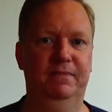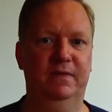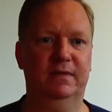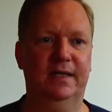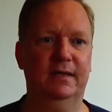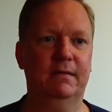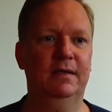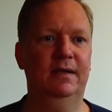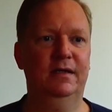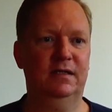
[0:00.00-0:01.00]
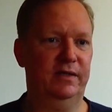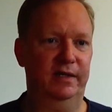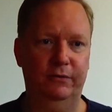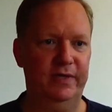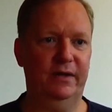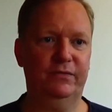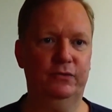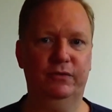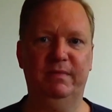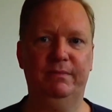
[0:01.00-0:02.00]
Okay, so they don't have to
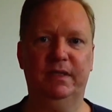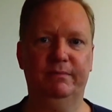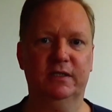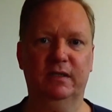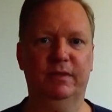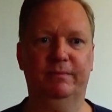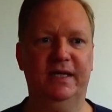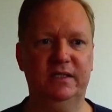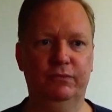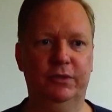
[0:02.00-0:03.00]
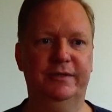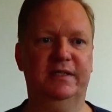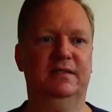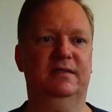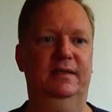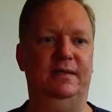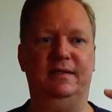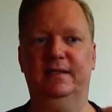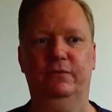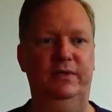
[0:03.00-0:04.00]
remember multiple passwords.
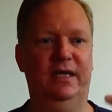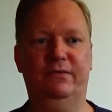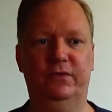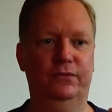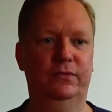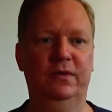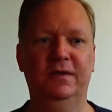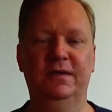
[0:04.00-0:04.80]
They don't have to